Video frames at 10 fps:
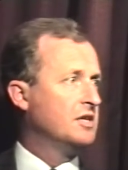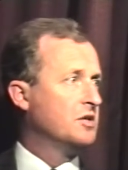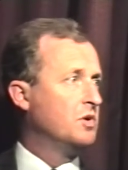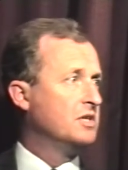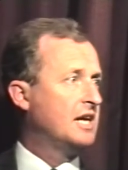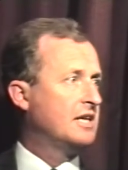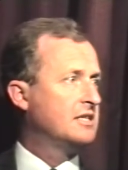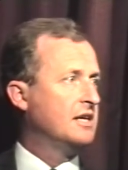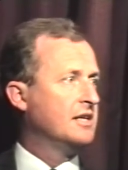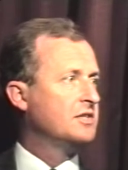In other words,
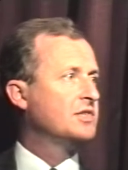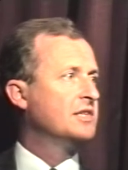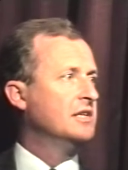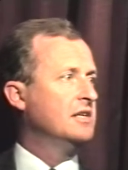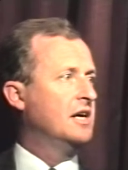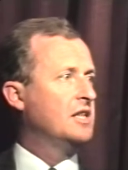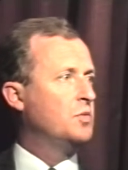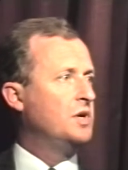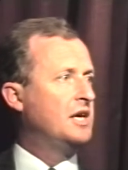exeats at the yes.